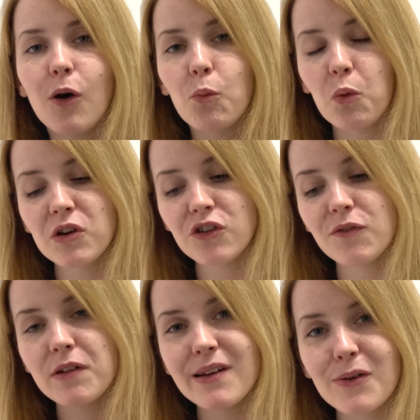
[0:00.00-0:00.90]
Once you've
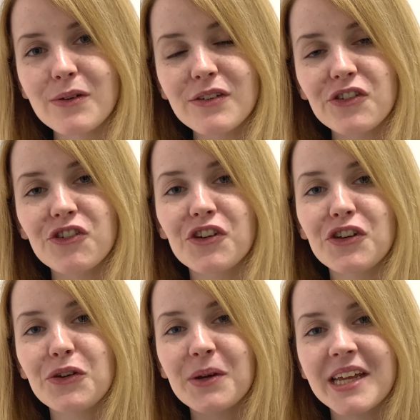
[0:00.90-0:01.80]
launched,
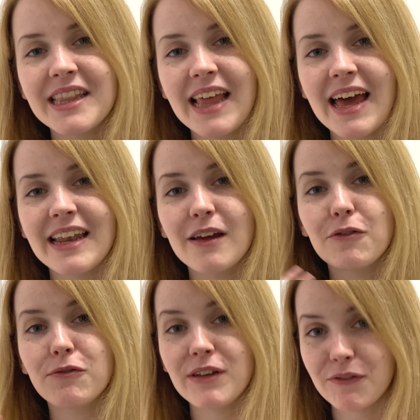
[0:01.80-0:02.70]
you can then
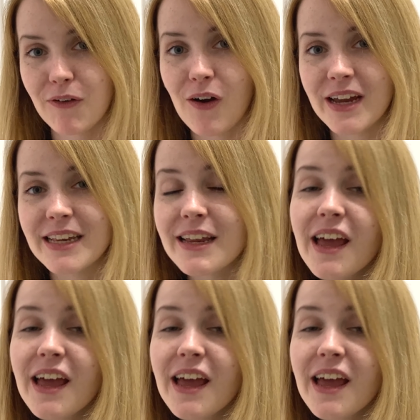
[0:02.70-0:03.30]
refine,